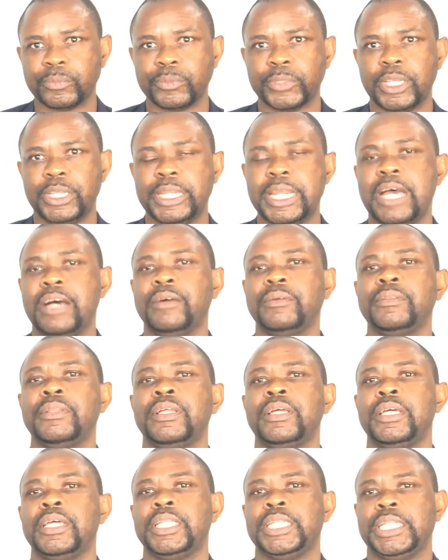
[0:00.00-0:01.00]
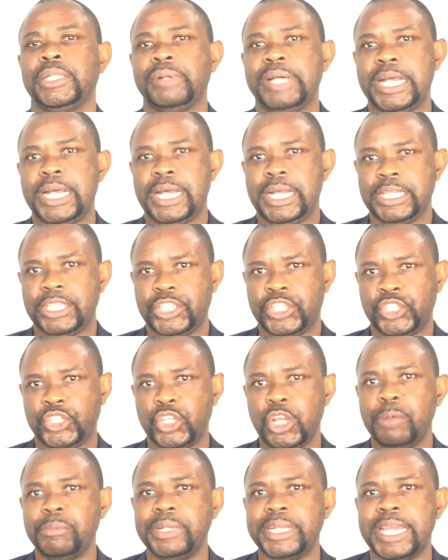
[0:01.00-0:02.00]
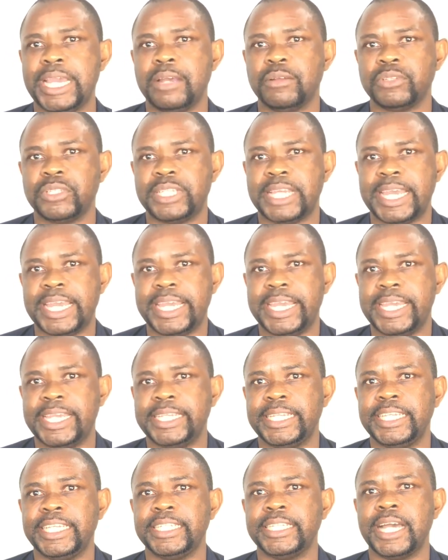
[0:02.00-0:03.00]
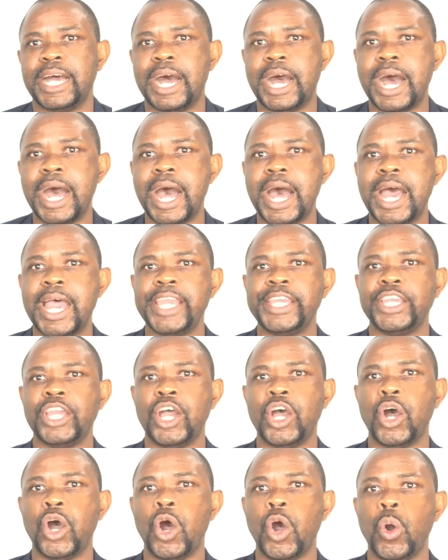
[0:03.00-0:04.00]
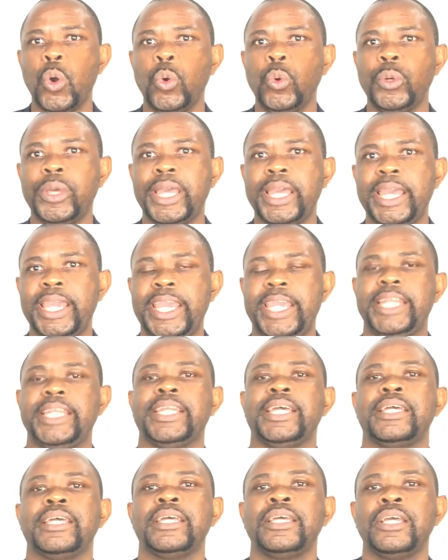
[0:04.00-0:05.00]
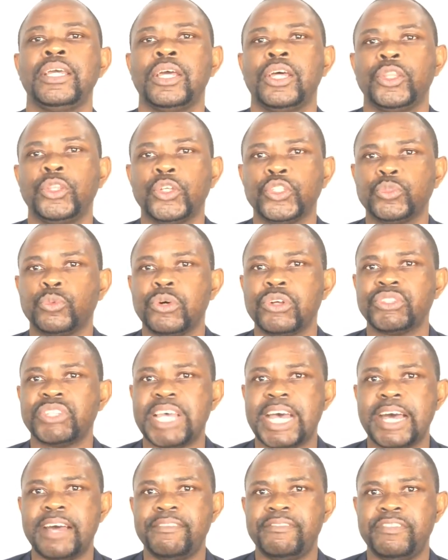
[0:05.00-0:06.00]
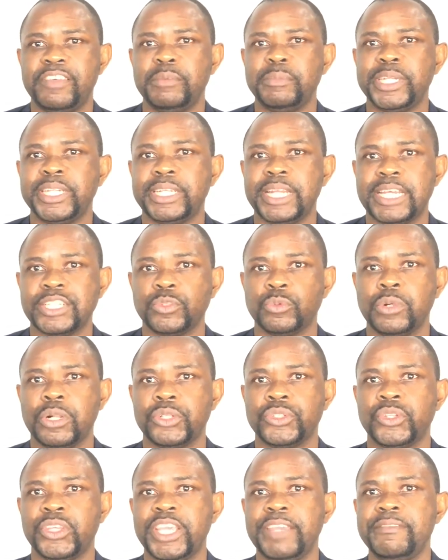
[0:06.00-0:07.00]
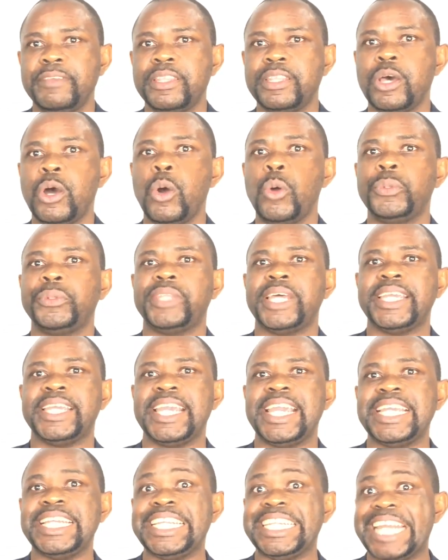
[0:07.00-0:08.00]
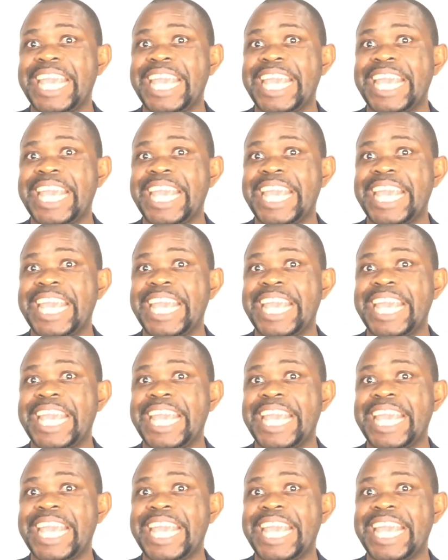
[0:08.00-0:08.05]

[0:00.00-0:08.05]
Now, there are some nouns that end in I-O-N. Those ones are feminine as well. So even though they end in